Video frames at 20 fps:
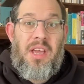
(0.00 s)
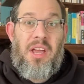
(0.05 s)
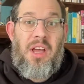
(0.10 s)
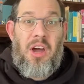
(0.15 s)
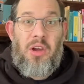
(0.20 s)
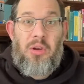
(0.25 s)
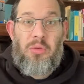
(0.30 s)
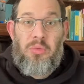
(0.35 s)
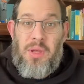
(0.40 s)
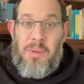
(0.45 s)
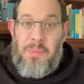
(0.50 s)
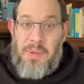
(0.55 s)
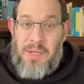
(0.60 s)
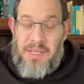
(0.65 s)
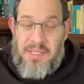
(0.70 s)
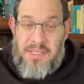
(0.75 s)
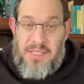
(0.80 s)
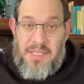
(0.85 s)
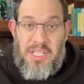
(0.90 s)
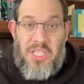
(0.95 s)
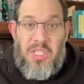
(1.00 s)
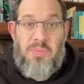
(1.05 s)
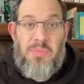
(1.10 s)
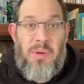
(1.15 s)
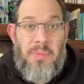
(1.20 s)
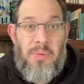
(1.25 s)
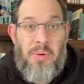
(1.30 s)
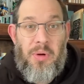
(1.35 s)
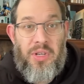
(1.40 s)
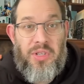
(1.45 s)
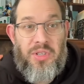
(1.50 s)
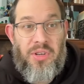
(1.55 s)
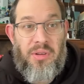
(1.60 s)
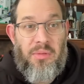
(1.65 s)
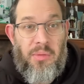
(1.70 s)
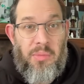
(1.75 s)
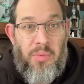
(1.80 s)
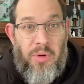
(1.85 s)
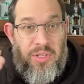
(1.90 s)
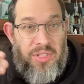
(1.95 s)
are reaping disproportionate
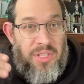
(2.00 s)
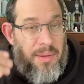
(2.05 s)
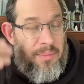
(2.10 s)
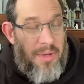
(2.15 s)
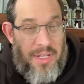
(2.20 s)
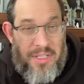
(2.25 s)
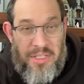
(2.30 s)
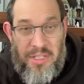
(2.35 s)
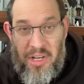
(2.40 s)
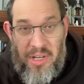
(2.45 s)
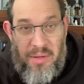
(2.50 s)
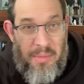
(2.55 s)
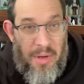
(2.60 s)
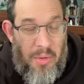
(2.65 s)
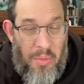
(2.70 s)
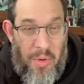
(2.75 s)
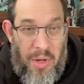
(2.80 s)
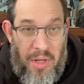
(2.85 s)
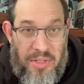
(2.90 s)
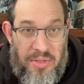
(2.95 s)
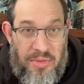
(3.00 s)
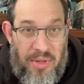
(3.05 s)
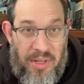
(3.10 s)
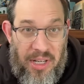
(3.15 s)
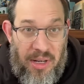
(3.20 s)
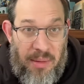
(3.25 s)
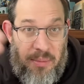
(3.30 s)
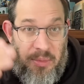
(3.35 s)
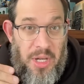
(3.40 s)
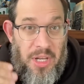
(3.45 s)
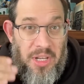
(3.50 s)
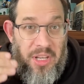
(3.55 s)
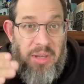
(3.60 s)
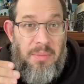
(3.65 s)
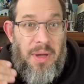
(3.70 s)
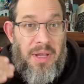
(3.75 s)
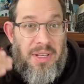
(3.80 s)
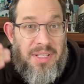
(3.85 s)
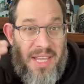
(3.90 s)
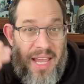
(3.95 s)
rewards. And I'm not talking about Wall Street here. I'm talking
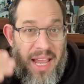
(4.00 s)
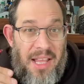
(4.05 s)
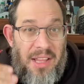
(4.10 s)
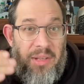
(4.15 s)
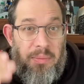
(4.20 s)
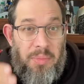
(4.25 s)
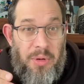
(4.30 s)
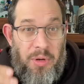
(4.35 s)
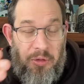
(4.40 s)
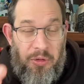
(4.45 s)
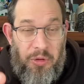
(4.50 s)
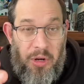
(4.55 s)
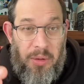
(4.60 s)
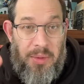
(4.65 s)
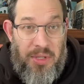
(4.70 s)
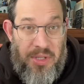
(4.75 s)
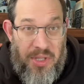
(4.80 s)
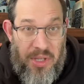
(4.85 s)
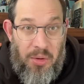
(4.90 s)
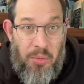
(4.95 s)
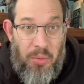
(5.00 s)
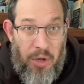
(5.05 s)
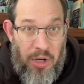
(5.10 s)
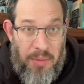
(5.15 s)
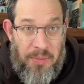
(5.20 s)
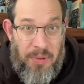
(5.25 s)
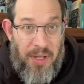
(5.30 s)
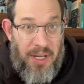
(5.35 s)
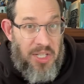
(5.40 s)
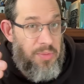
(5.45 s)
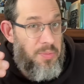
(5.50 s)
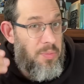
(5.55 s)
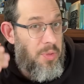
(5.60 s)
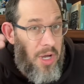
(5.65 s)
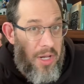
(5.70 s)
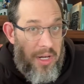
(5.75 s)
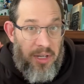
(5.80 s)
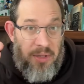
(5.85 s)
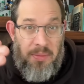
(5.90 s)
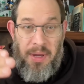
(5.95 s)
about talent performers in the workplace,
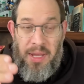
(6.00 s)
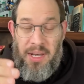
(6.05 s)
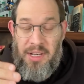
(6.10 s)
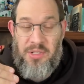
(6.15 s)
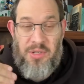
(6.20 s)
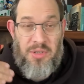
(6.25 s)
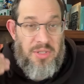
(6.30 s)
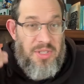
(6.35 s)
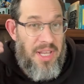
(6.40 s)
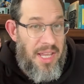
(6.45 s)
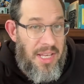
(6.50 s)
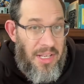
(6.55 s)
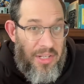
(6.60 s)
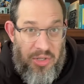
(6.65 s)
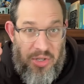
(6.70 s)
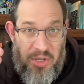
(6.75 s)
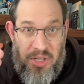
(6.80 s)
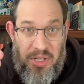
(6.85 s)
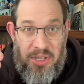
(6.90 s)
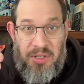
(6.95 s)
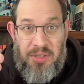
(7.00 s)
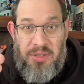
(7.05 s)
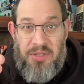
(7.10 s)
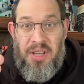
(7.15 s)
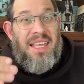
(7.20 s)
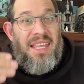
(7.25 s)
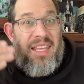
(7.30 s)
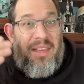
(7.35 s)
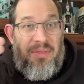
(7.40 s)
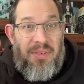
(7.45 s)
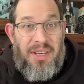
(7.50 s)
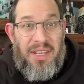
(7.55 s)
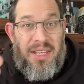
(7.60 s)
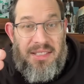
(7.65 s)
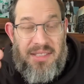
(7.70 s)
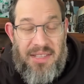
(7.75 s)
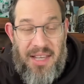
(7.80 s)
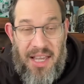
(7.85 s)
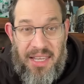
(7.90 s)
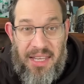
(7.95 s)
product managers, engineers, even
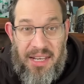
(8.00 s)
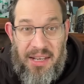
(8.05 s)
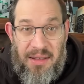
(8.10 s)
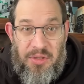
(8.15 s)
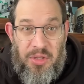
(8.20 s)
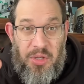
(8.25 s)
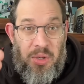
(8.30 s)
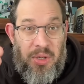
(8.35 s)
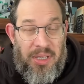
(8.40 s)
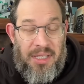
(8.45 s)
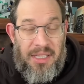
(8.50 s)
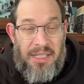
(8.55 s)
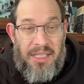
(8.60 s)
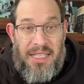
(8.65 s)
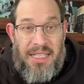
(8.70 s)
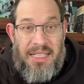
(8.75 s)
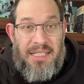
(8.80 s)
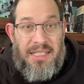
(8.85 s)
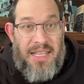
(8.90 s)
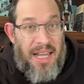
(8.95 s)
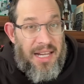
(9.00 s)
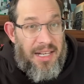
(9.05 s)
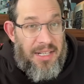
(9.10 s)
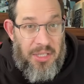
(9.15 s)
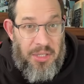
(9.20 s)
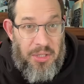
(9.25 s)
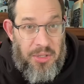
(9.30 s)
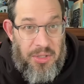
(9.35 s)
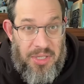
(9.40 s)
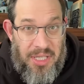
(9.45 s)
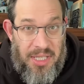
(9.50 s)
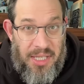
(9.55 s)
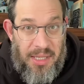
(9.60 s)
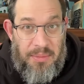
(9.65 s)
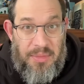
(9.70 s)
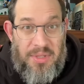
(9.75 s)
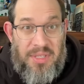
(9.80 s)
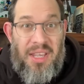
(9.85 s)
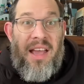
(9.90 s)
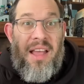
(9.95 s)
executives who can lead technical
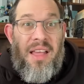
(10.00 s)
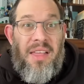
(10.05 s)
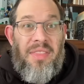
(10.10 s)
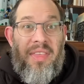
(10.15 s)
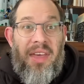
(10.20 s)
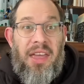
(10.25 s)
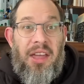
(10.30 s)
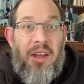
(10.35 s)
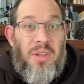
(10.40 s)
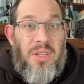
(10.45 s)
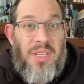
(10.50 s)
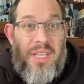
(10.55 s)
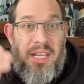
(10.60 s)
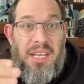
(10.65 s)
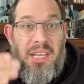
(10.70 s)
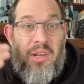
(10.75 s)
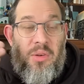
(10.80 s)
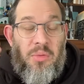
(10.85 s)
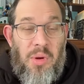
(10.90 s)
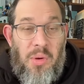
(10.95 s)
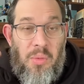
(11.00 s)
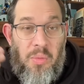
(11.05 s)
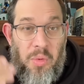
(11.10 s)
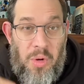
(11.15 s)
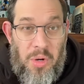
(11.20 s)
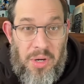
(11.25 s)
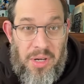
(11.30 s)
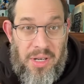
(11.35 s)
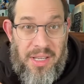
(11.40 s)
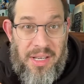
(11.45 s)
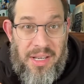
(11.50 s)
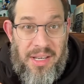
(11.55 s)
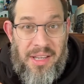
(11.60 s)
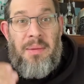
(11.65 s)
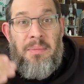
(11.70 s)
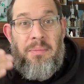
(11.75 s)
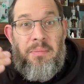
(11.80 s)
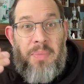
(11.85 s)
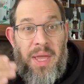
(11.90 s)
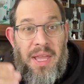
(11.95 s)
teams. They are getting rewarded
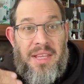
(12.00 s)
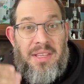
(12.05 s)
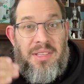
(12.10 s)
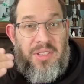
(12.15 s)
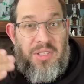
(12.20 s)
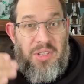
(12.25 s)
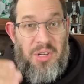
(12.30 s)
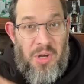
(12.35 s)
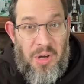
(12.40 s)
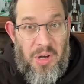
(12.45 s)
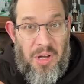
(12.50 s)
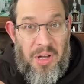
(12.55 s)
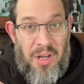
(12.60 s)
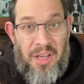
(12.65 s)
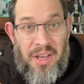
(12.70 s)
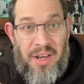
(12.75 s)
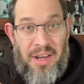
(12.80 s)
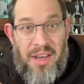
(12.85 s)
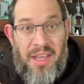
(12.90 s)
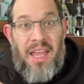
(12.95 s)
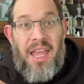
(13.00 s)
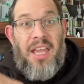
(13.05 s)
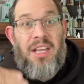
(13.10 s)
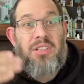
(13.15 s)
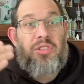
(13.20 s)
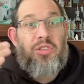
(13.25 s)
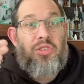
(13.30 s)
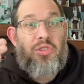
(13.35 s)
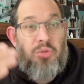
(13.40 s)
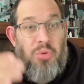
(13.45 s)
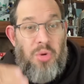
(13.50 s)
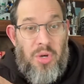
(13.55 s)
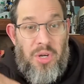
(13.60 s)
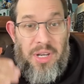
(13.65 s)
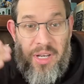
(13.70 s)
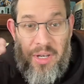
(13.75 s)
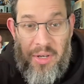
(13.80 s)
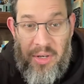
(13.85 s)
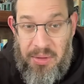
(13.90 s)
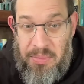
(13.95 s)
based on
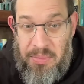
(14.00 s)
extraordinary